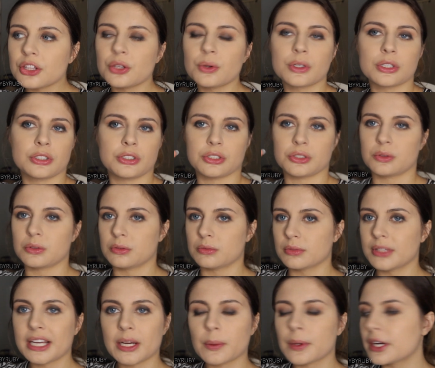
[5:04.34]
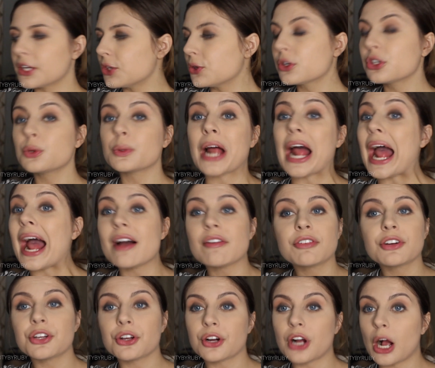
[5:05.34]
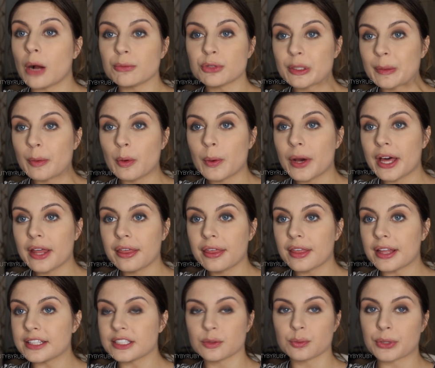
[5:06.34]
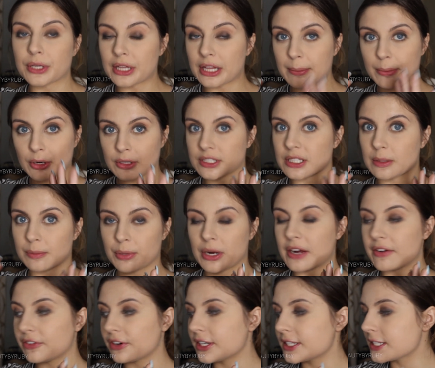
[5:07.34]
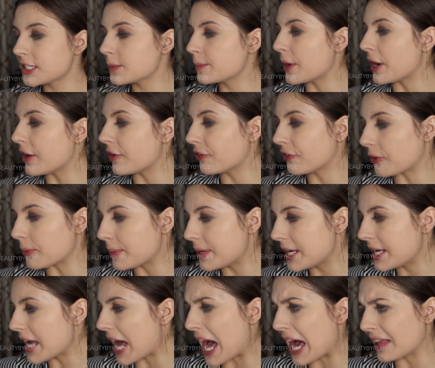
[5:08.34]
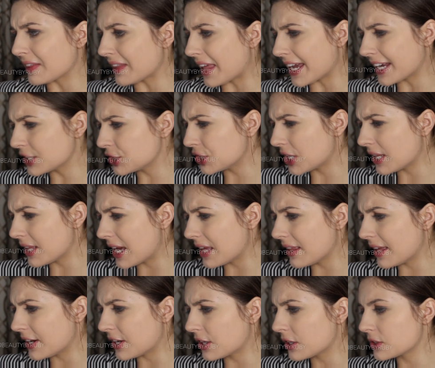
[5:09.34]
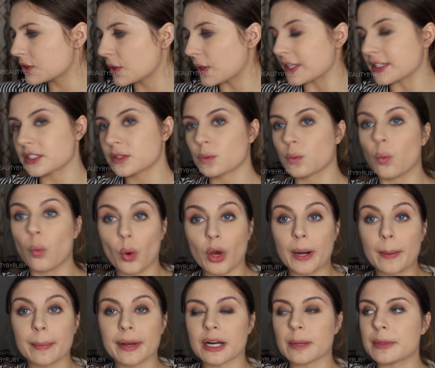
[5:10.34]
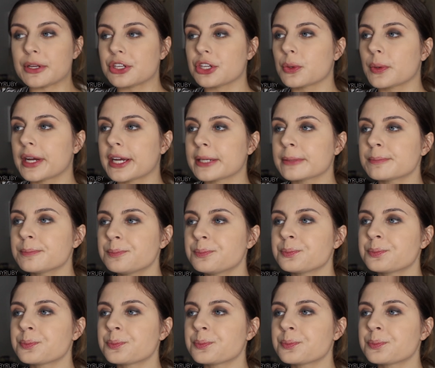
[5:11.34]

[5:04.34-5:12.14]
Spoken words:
you could do liquid, you could do whatever you're comfortable with. It's really personal preference, but for me, I like gel eyeliner, so that's what I'm gonna be doing.